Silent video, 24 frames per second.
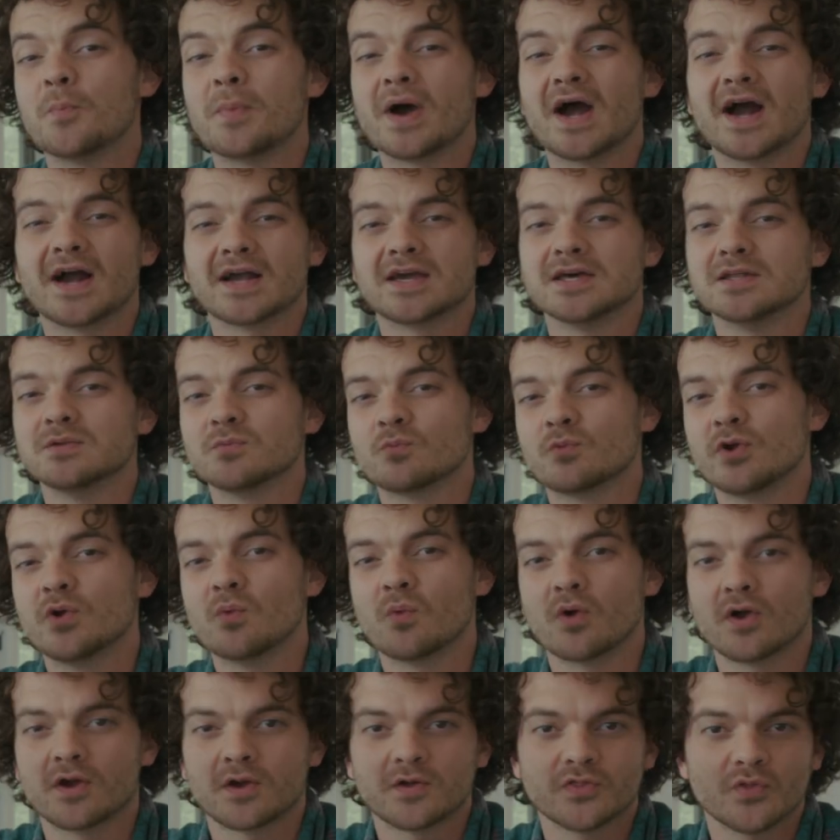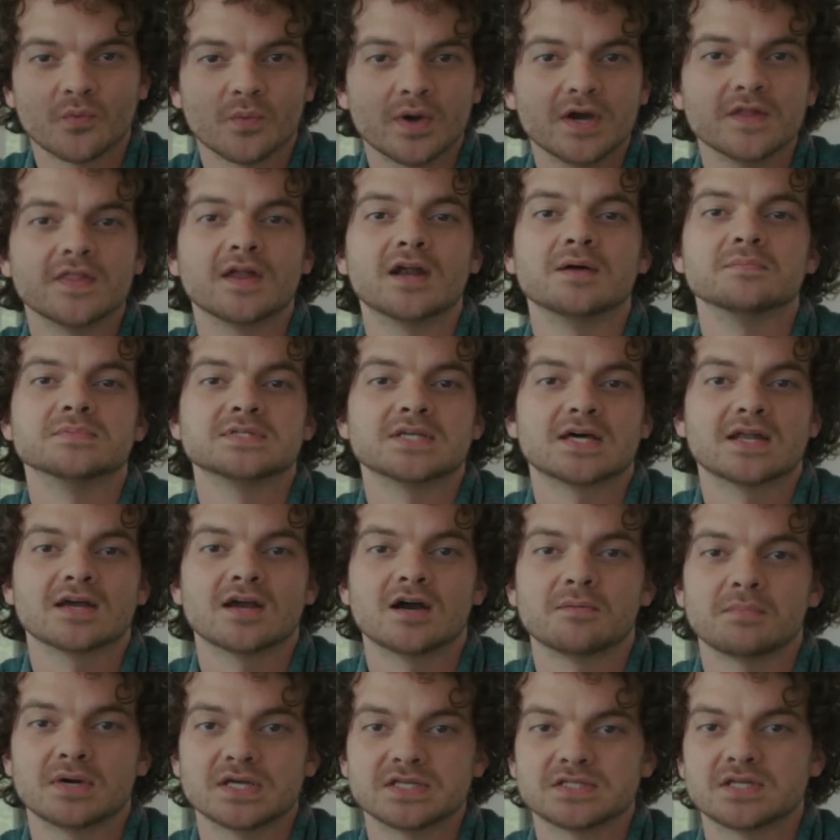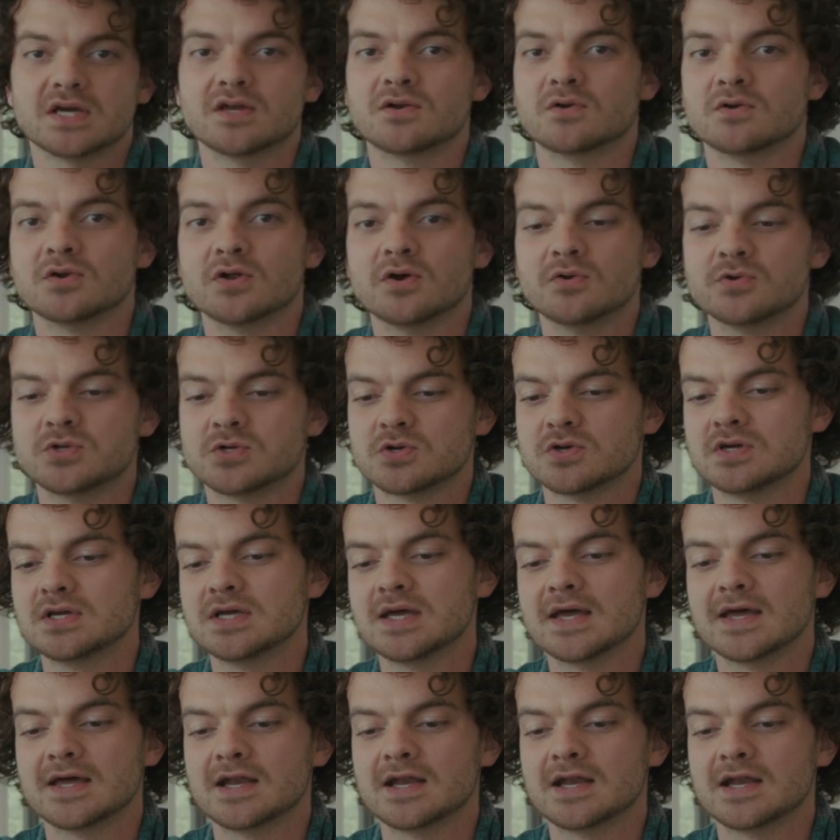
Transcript: back and rework the way that I'm setting up my standard node tree,